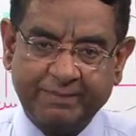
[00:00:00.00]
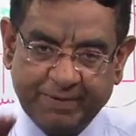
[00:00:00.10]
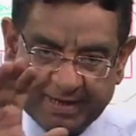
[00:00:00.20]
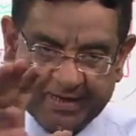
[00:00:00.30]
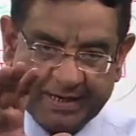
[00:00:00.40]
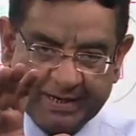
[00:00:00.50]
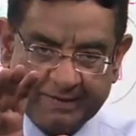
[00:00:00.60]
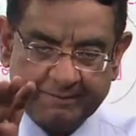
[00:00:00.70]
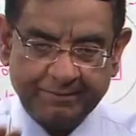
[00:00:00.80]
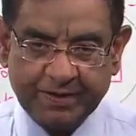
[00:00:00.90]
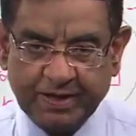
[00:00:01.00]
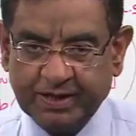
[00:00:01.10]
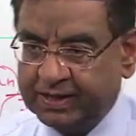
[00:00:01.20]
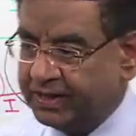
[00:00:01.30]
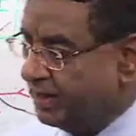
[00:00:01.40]
repeat again.
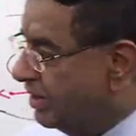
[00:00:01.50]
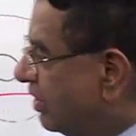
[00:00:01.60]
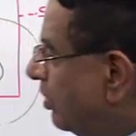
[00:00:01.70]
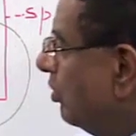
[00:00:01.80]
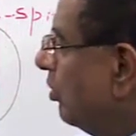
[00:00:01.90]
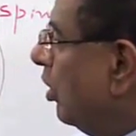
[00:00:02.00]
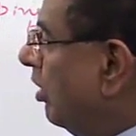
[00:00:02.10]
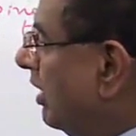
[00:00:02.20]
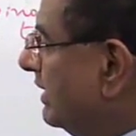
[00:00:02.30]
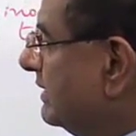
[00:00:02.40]
All